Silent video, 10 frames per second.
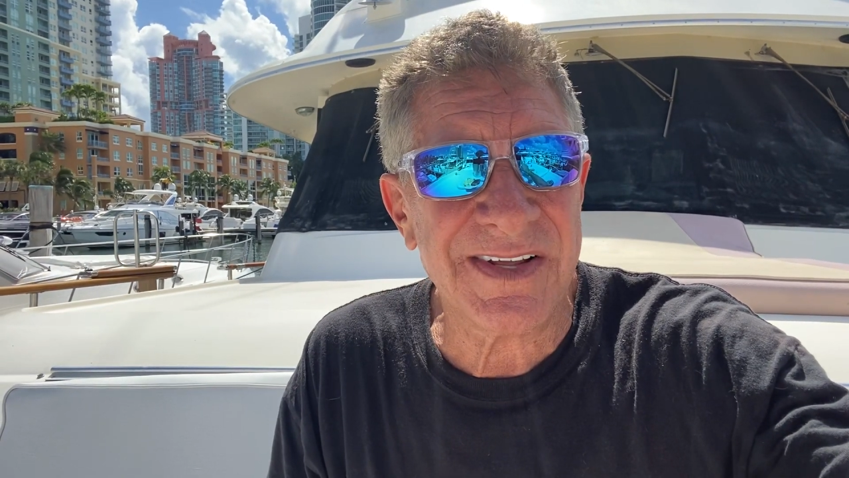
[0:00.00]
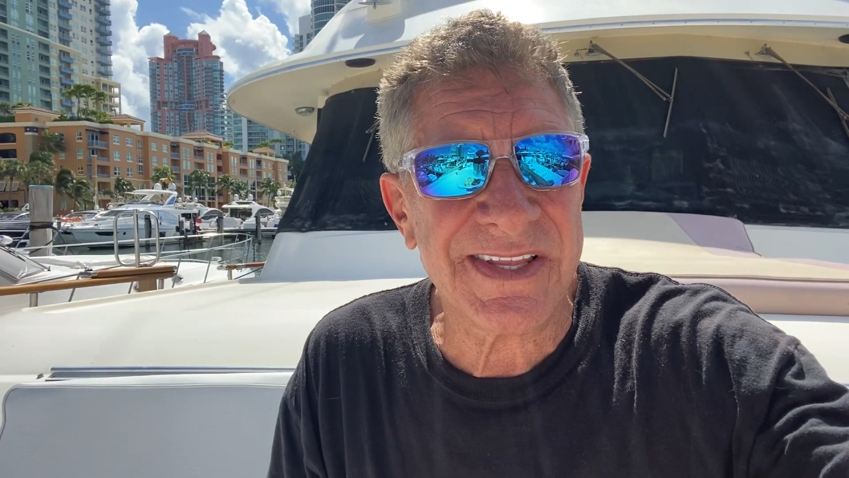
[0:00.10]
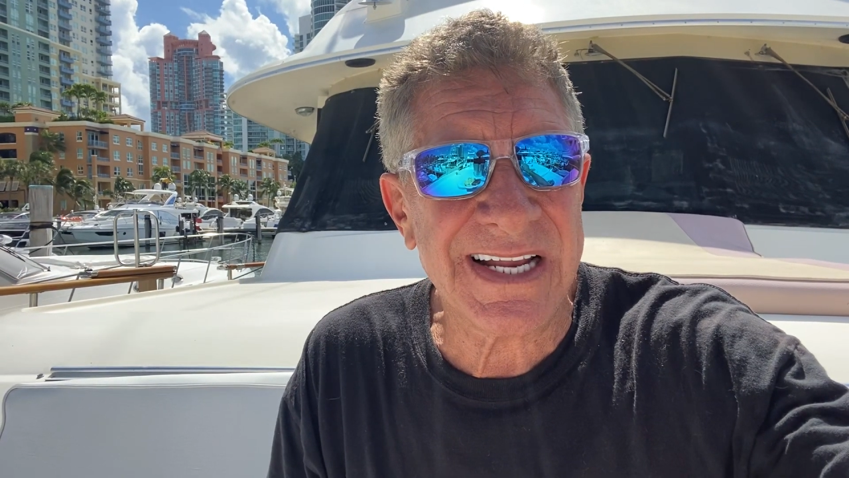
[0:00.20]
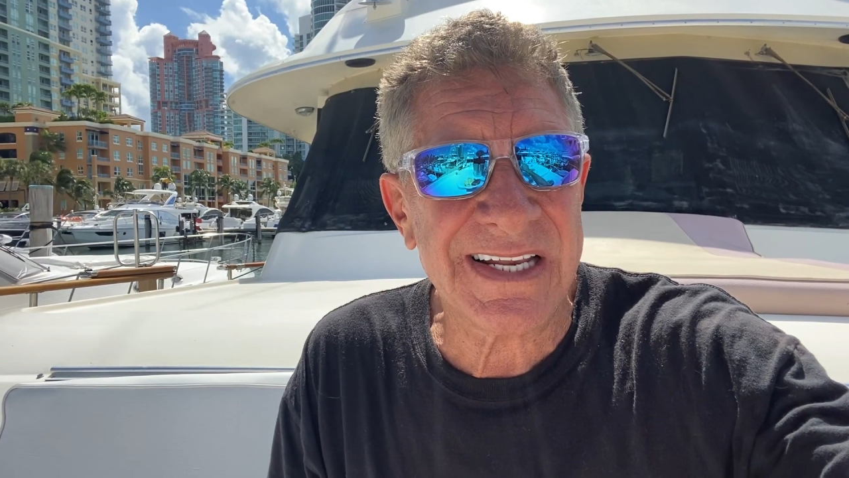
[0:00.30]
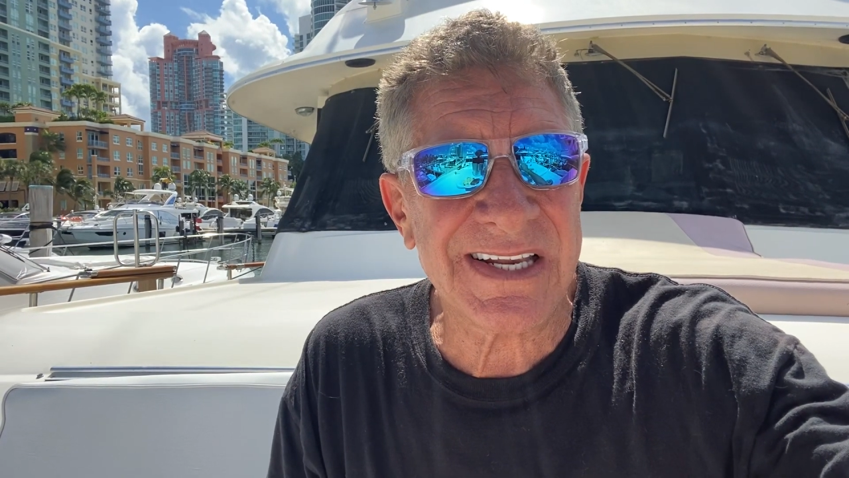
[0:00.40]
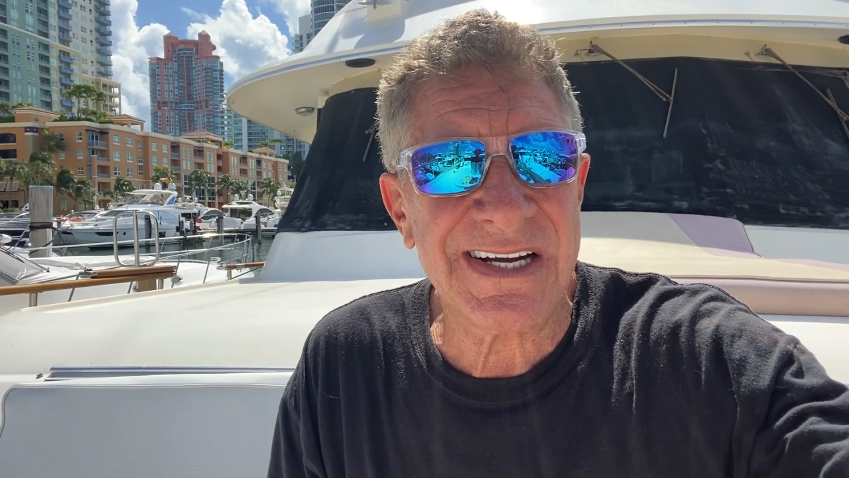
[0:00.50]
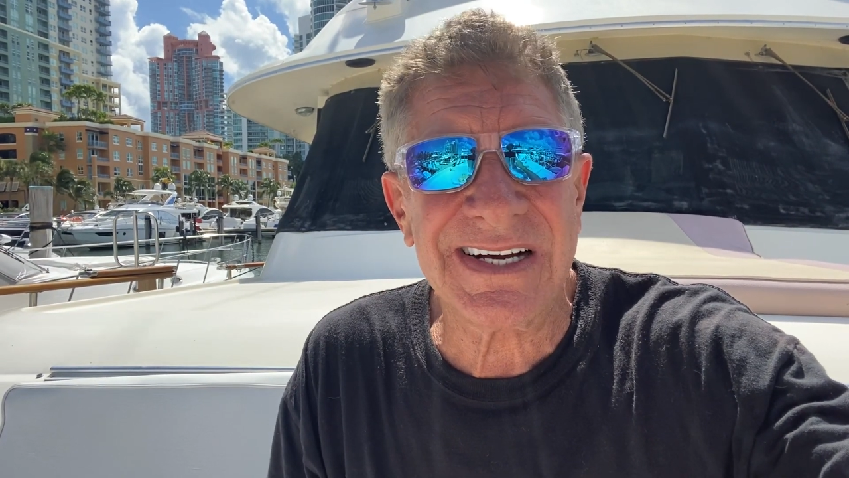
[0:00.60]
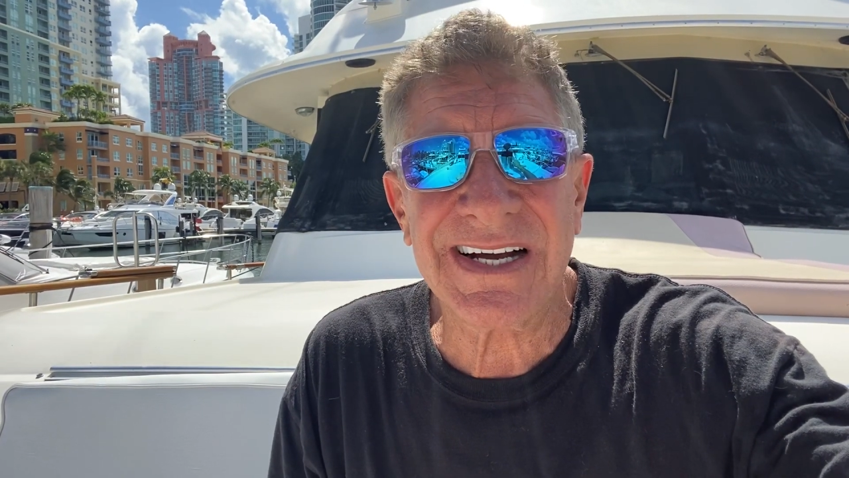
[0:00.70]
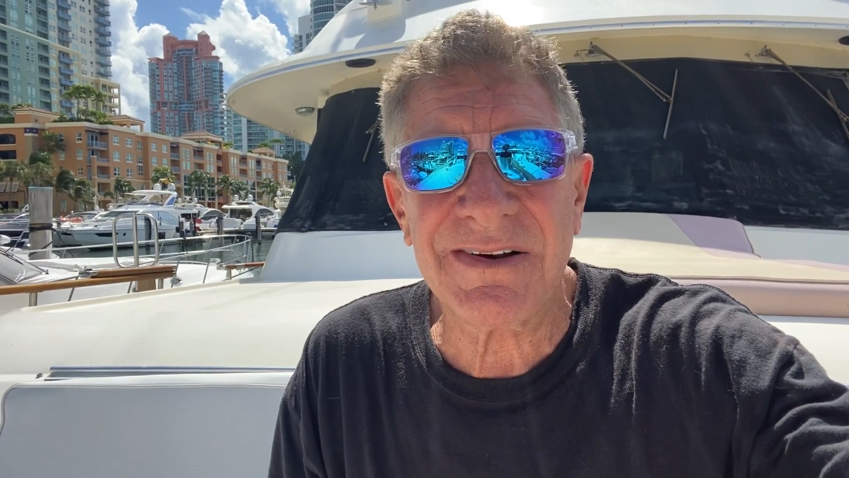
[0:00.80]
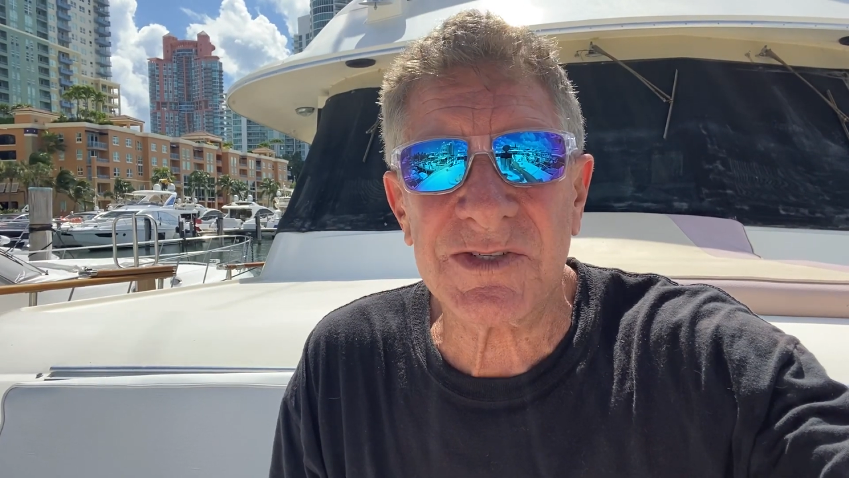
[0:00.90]
that uh,
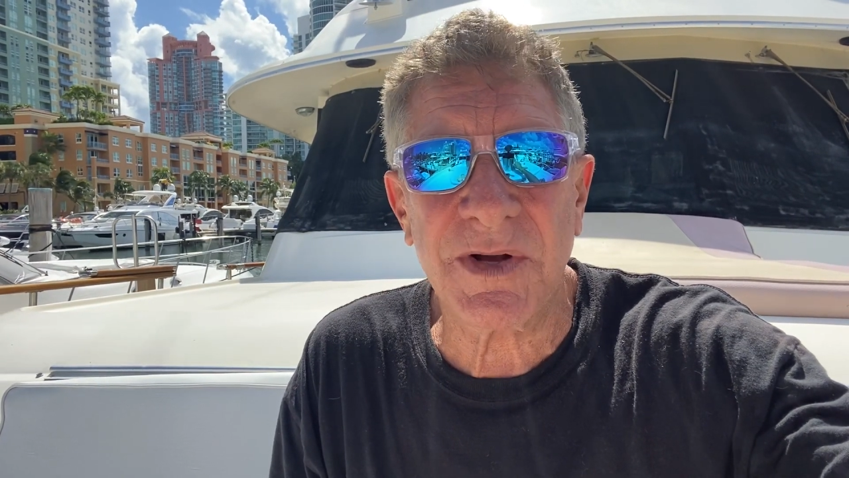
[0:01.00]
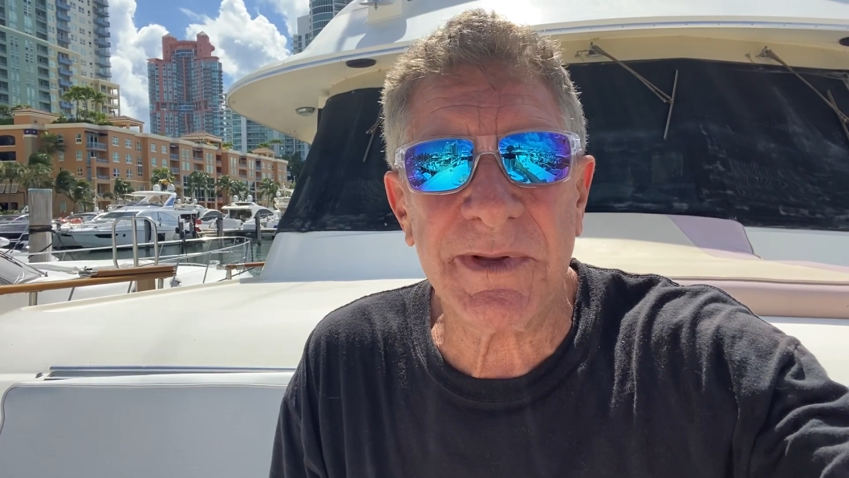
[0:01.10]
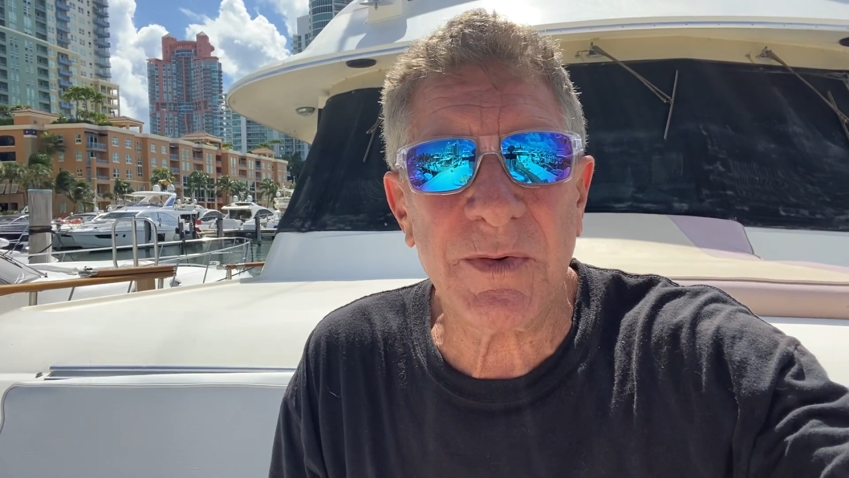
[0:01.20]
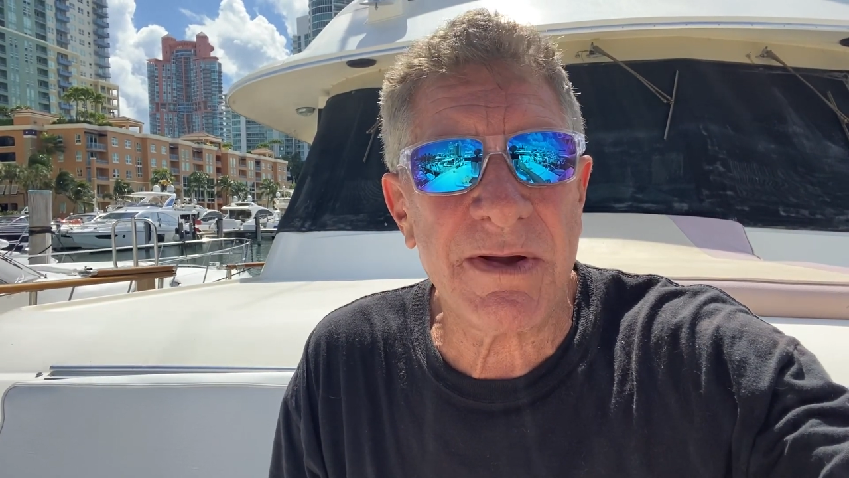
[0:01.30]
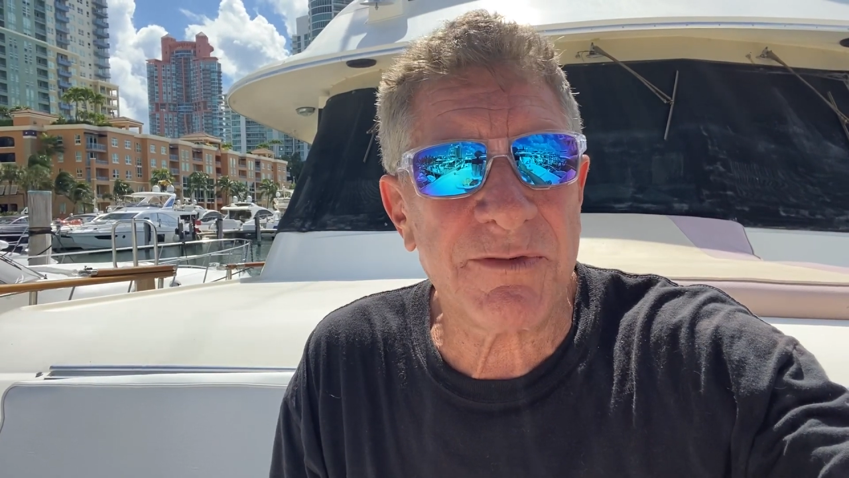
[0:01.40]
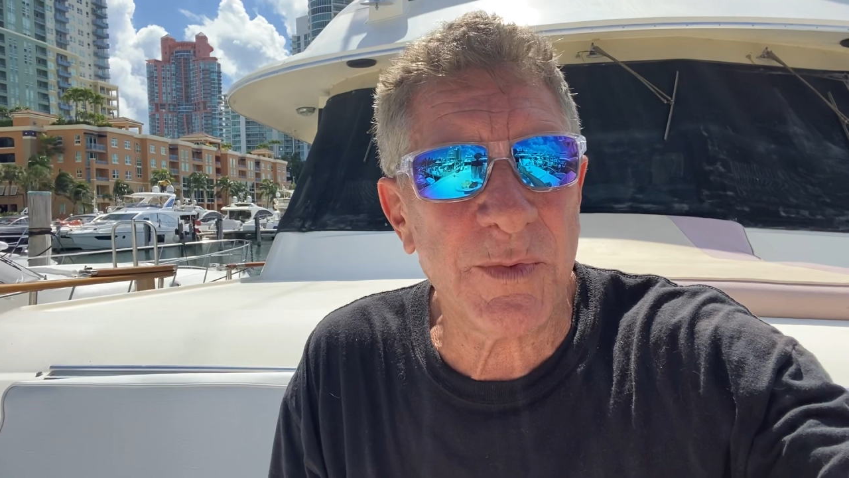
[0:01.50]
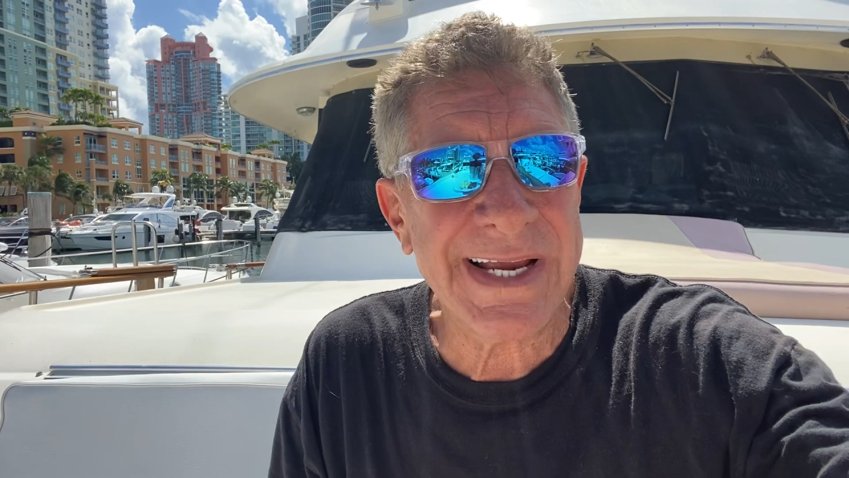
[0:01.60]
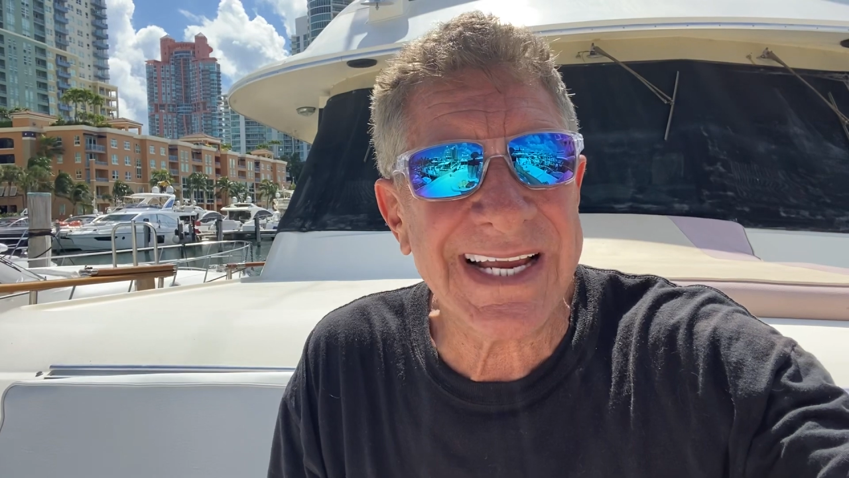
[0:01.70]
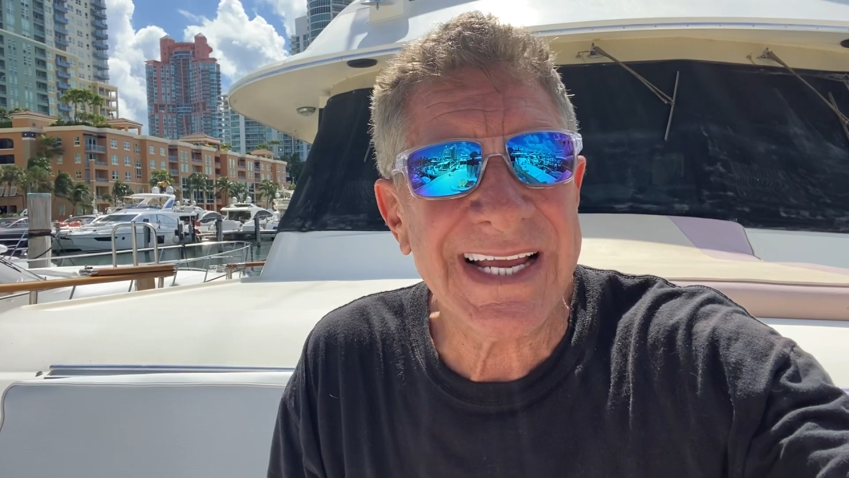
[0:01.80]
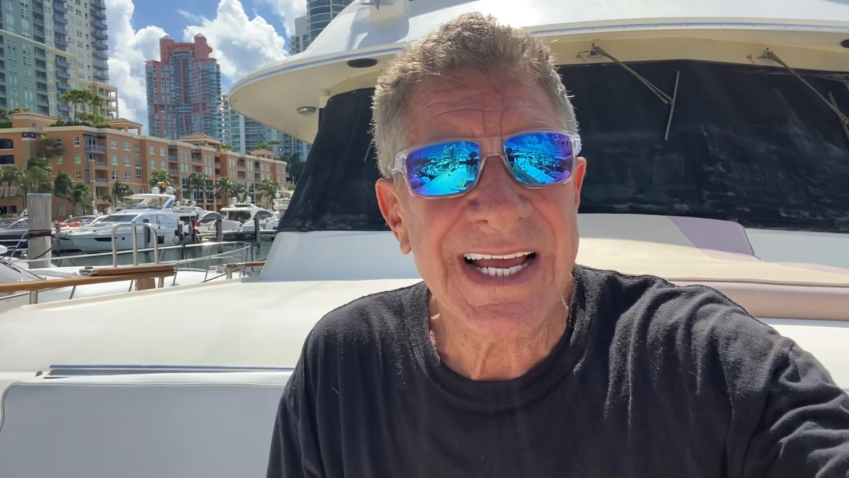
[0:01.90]
I was going to be
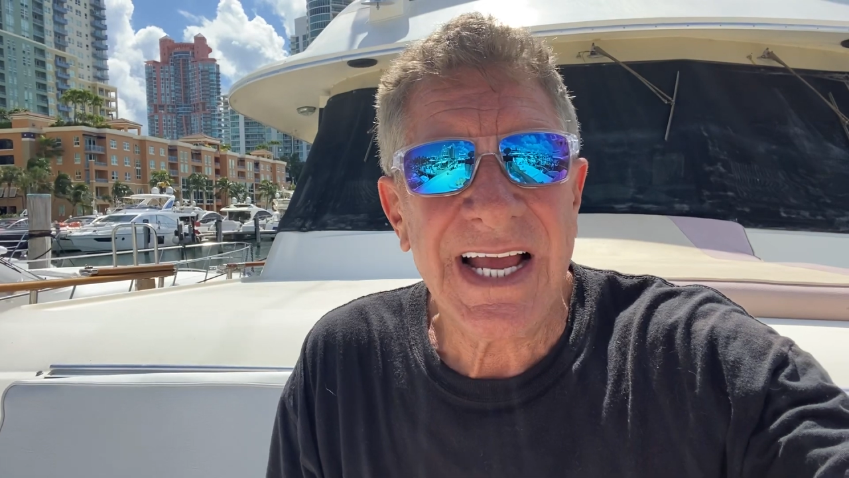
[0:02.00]
refereeing,